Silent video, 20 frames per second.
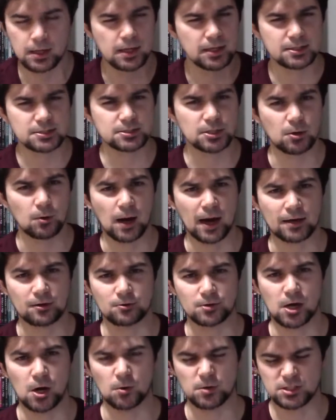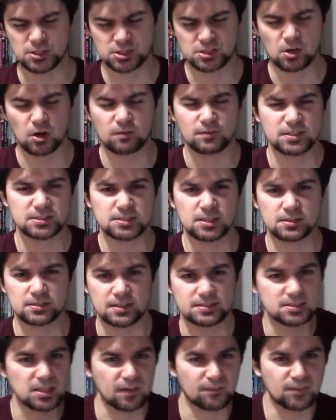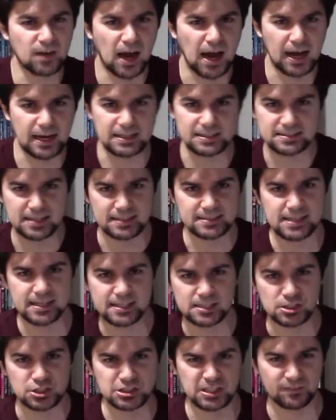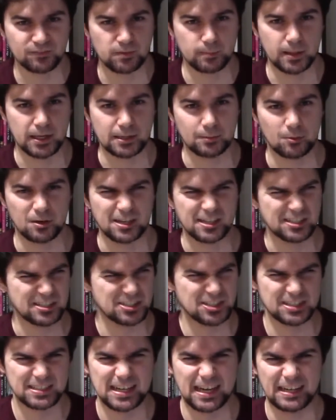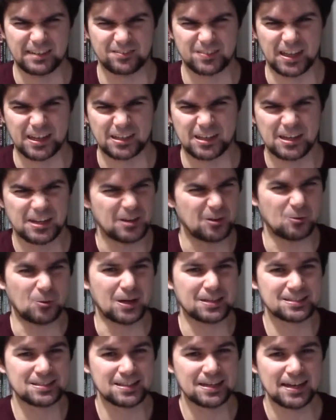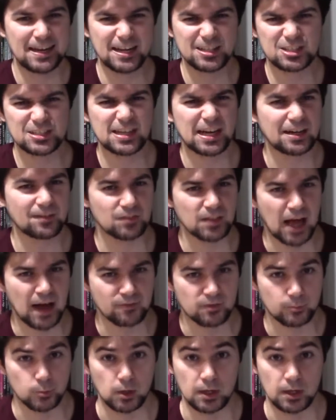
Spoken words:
So I don't know, he's just all of a sudden a tough guy and he's not taking shit from anyone, and it's just kind of what? It's just kind of laughable.